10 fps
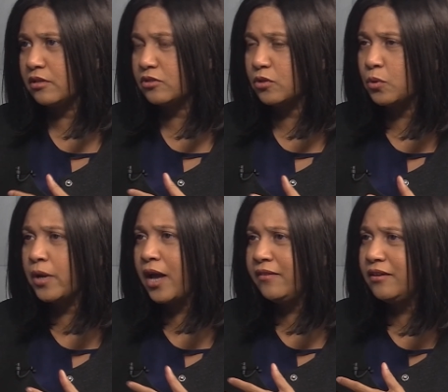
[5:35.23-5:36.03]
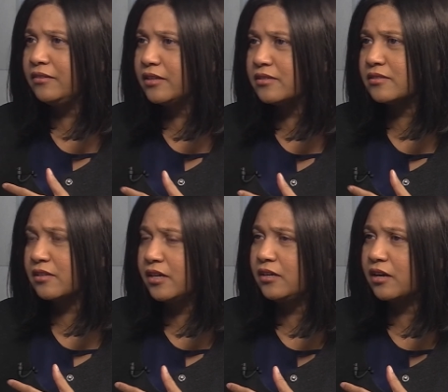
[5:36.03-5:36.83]
So together, these
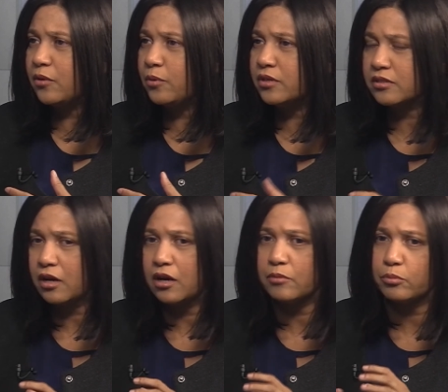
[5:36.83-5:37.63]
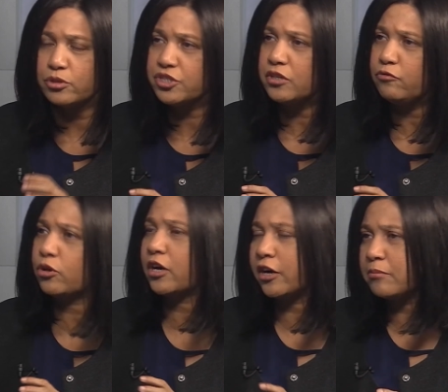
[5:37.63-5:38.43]
three drivers are pushing
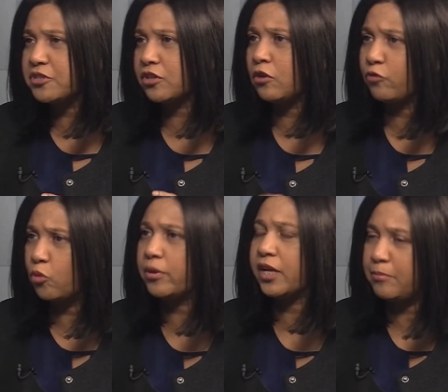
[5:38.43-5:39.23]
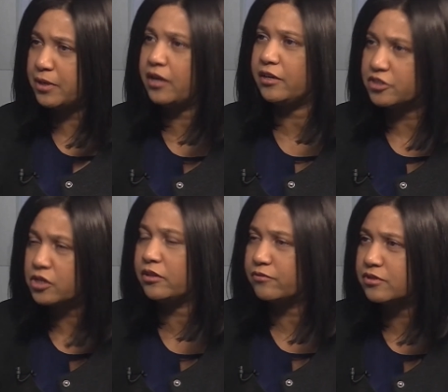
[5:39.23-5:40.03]
for adoption of open A P I
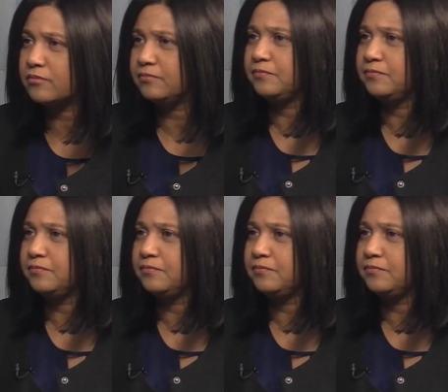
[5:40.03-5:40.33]
initiatives.